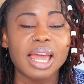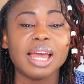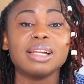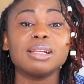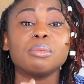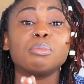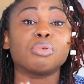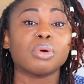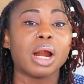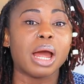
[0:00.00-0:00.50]

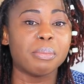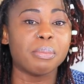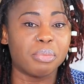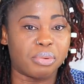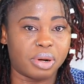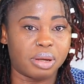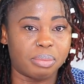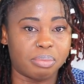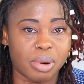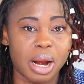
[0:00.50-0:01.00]
And
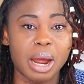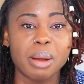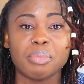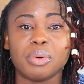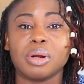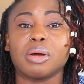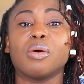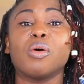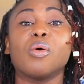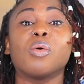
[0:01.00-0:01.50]

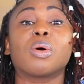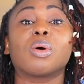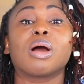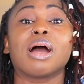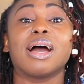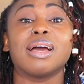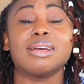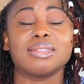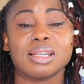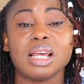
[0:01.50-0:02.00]
bribery, oh
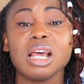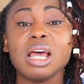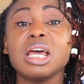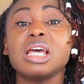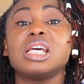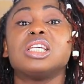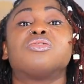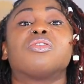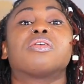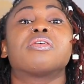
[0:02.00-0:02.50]

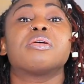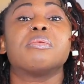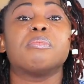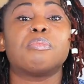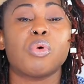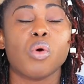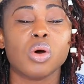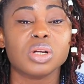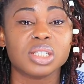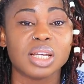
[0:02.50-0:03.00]
guys, it's very
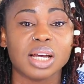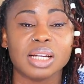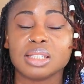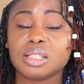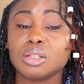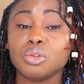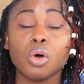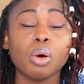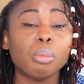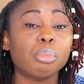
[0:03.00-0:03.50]

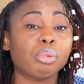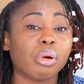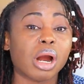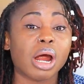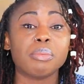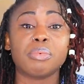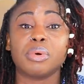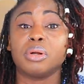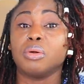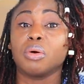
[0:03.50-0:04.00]
important. No
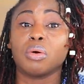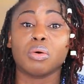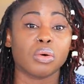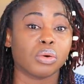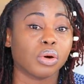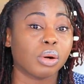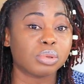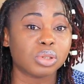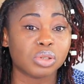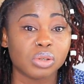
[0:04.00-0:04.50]
bribery, no
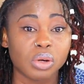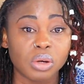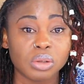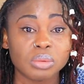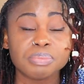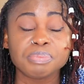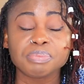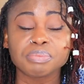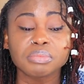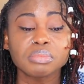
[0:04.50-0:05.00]

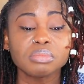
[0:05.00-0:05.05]
corruption.